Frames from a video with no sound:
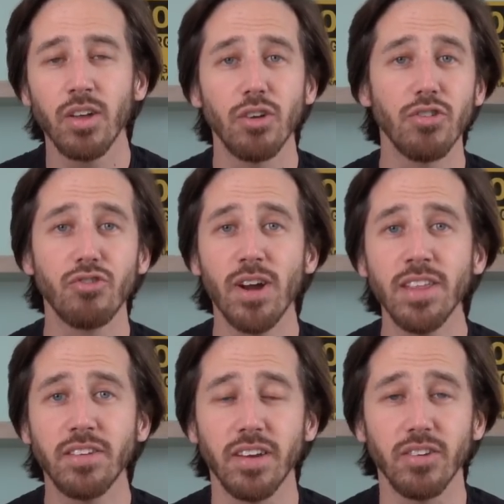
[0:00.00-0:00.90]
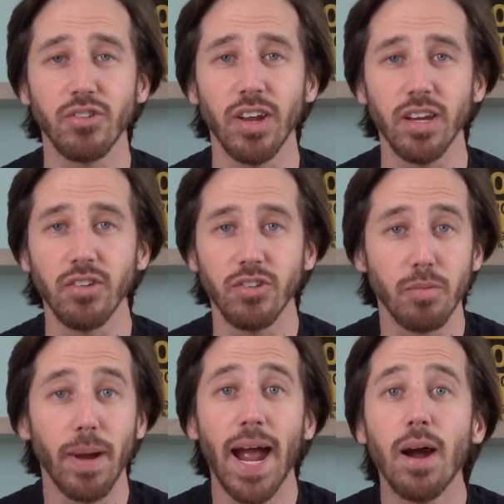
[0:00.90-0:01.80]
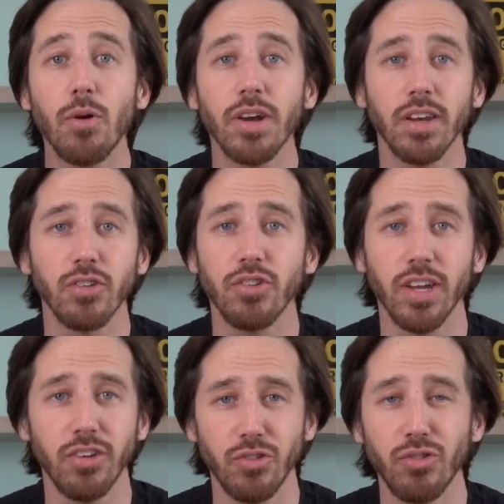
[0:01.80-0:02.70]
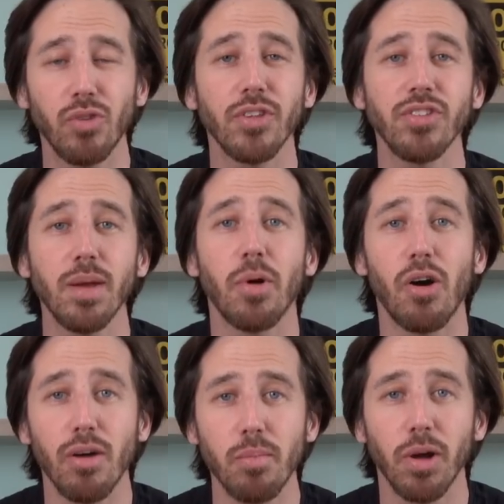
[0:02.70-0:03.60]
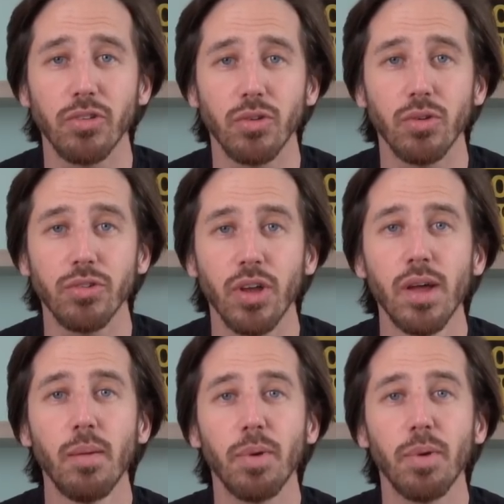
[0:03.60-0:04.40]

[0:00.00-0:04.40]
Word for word: Your strength didn't change, your power didn't change, you still have the same arm muscles,